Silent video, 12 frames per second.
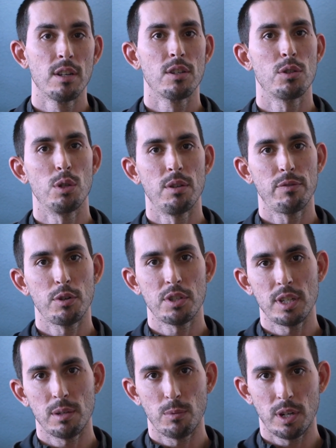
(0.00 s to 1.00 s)
So the first
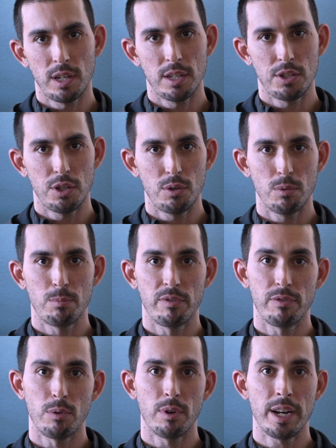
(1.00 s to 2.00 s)
thing we're going to do
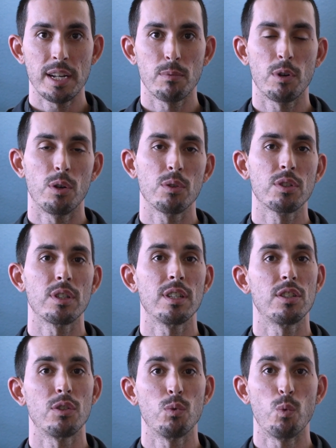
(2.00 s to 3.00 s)
before any roast
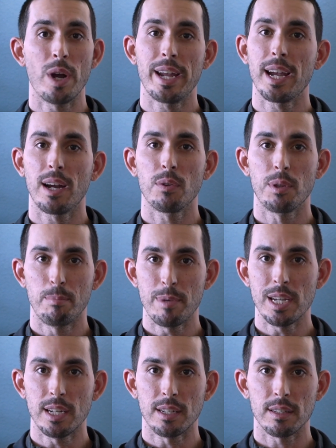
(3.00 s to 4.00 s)
is to weigh out the
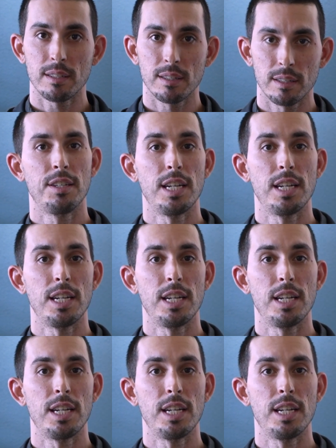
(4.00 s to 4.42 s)
beans.